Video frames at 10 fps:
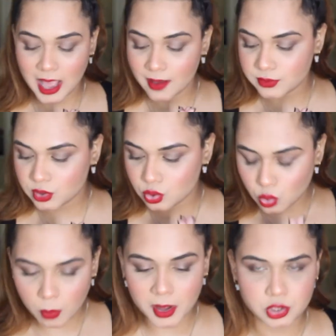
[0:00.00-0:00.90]
I have
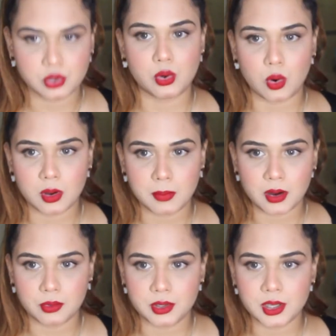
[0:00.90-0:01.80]
so much to talk
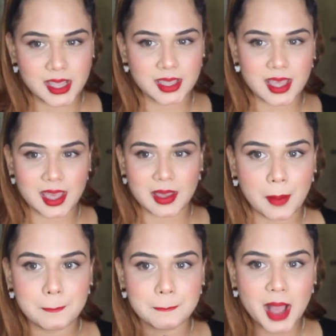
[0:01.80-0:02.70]
about. Take care.
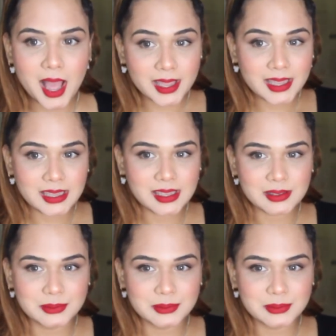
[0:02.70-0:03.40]
Bye.